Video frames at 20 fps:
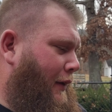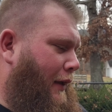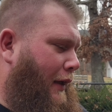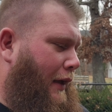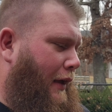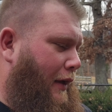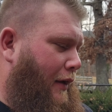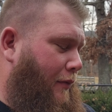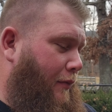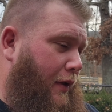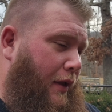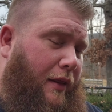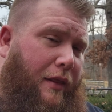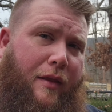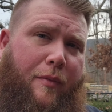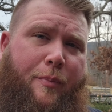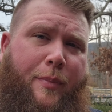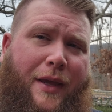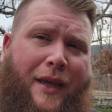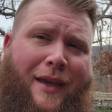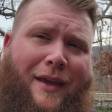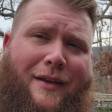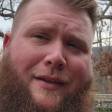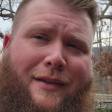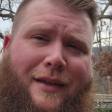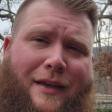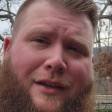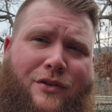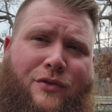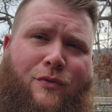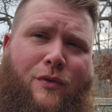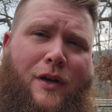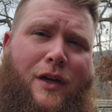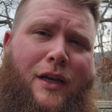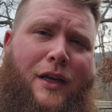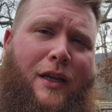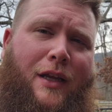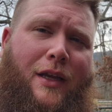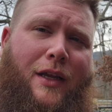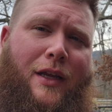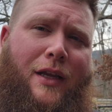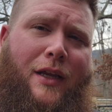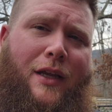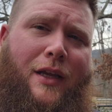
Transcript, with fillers: Um, the pit is running